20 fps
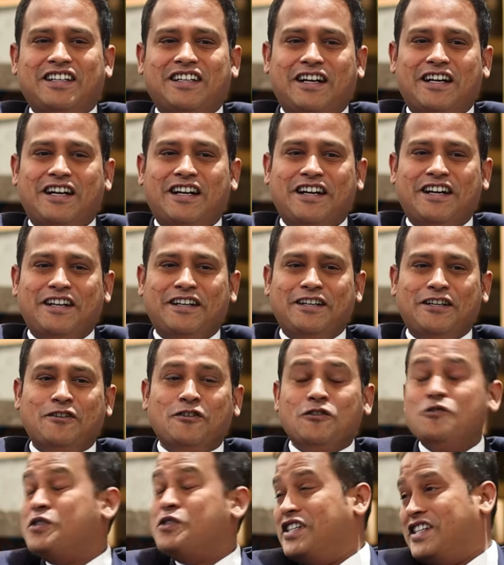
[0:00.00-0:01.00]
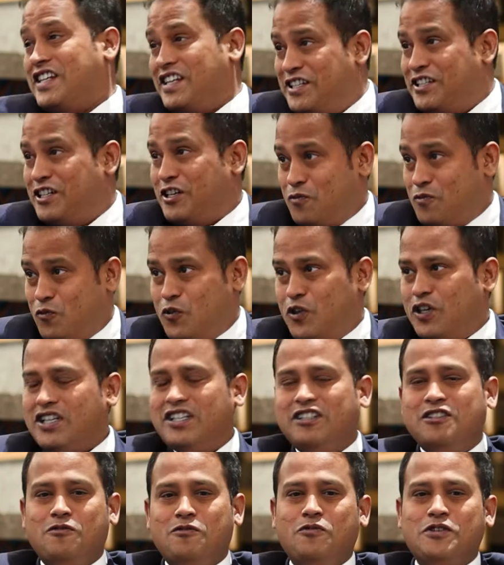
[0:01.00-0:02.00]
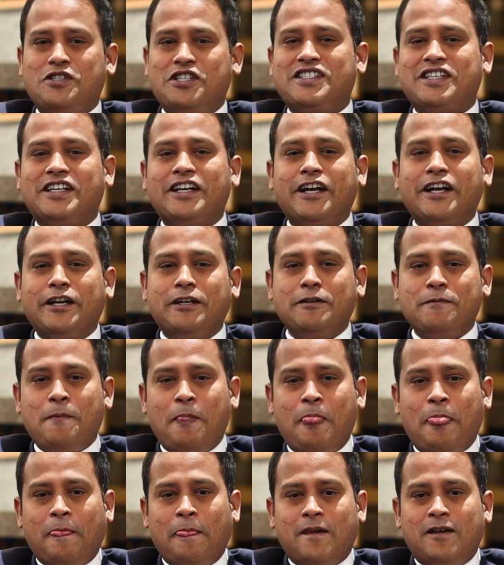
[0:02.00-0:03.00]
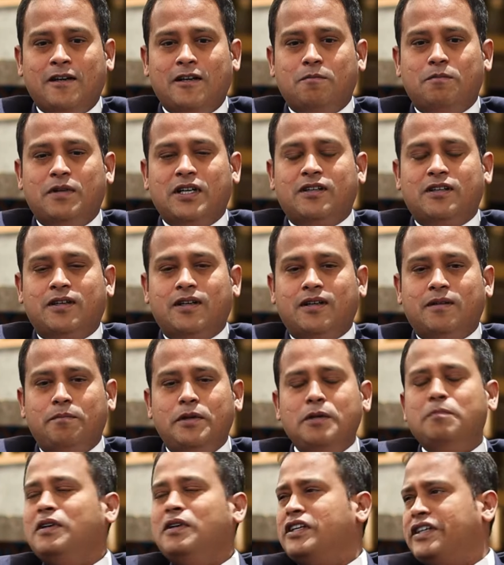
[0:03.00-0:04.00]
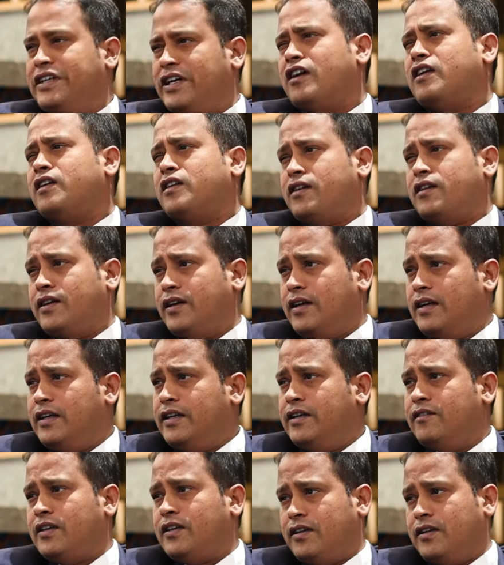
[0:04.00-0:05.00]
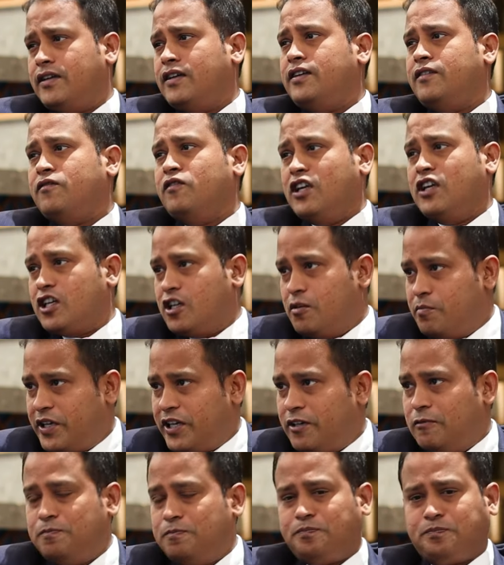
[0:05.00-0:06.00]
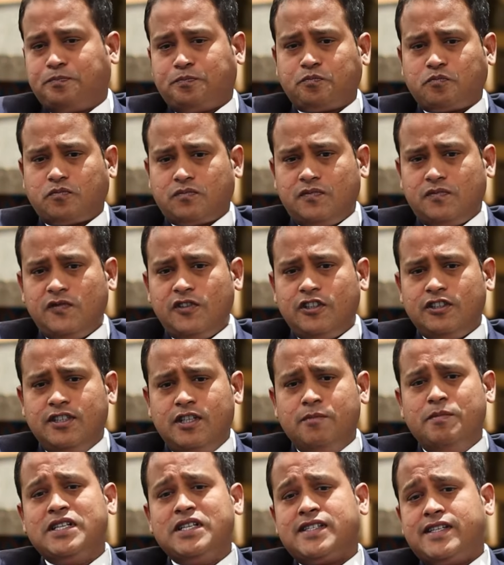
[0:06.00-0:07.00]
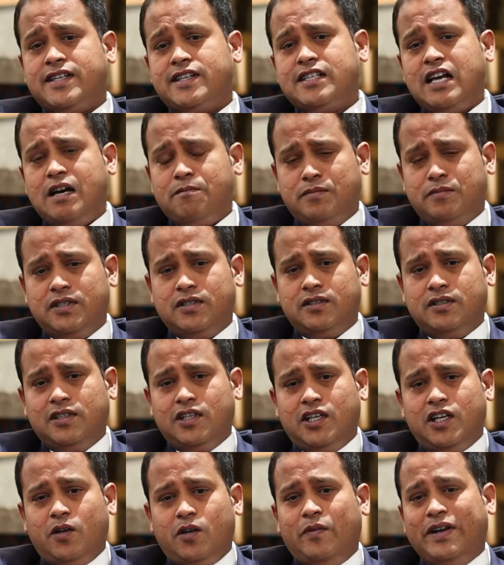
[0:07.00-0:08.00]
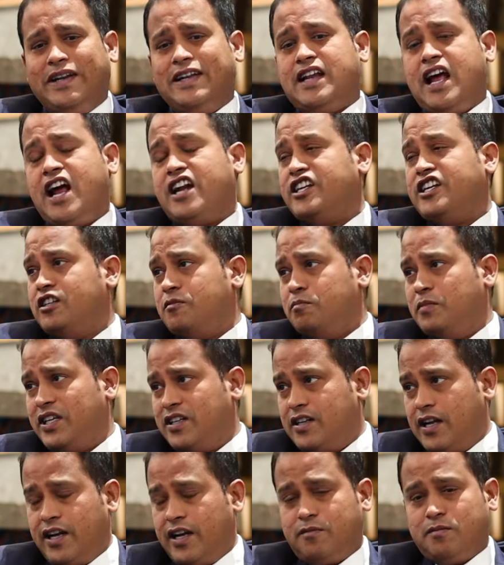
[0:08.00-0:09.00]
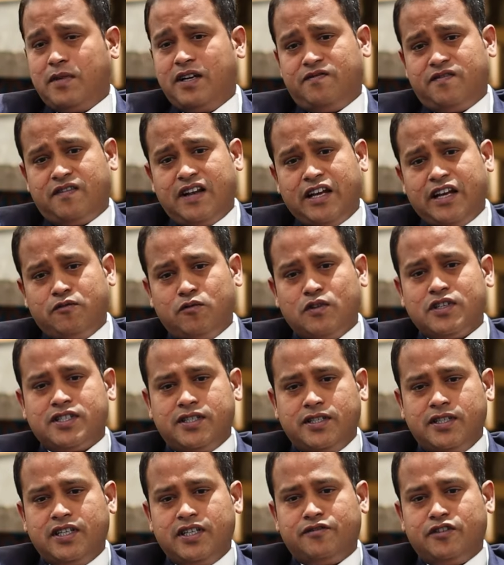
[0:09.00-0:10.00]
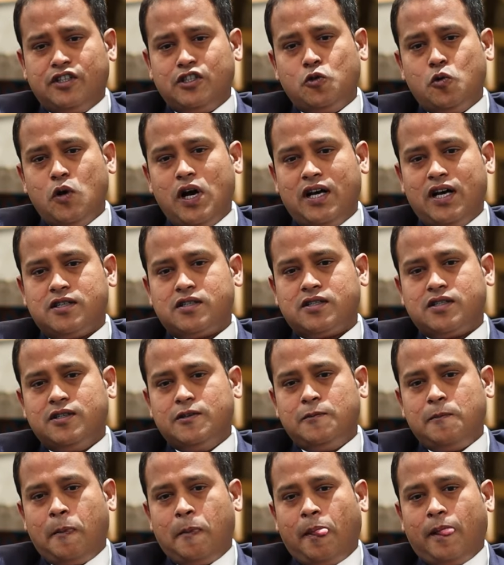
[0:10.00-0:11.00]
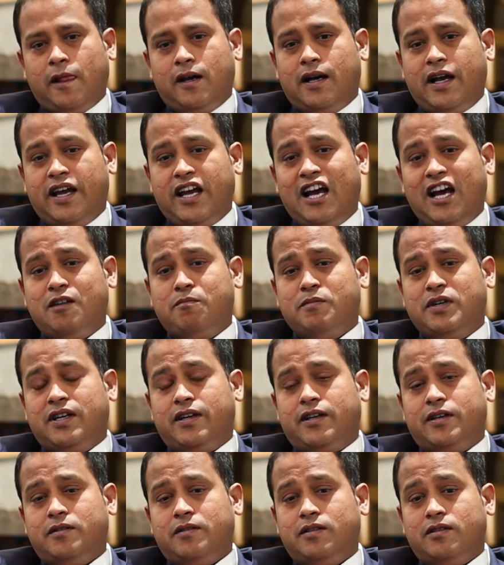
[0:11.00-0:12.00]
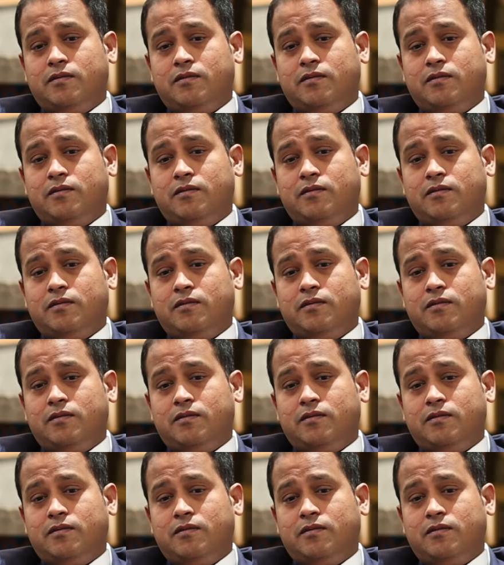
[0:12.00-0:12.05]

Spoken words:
and to settle here and work, which is great. But people here are really, really welcoming. The best example, when I landed midnight, my flight was delayed for 2 hours. I had my